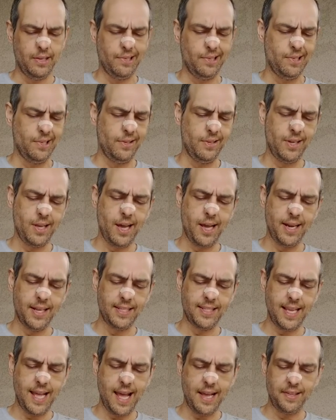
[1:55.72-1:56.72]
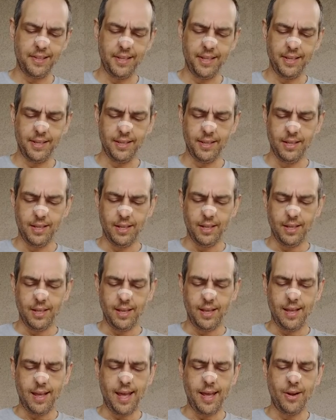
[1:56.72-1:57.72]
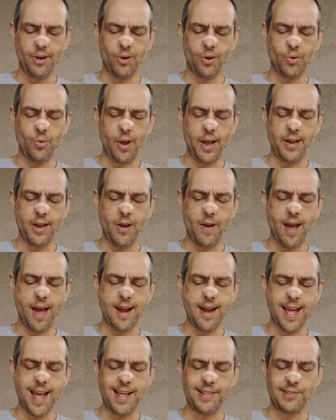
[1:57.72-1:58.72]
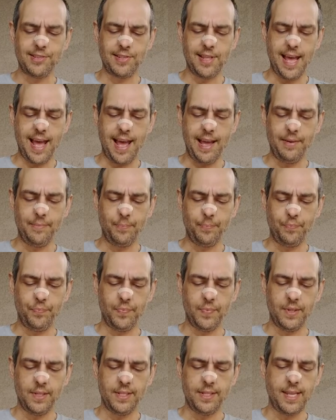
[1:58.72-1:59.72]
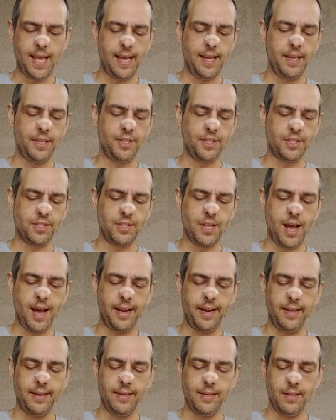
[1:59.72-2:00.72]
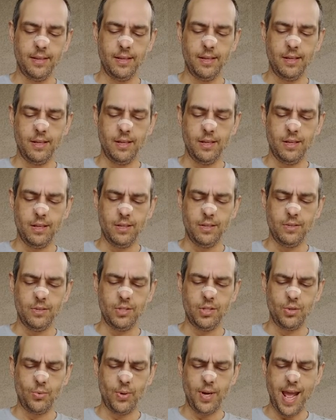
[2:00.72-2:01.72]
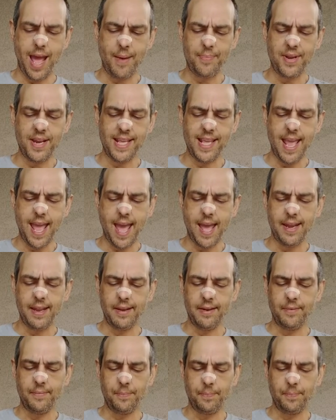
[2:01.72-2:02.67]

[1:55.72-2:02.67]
Not exactly. I don't quite know how to answer that. Talia just nodded. So what happened to Ganon?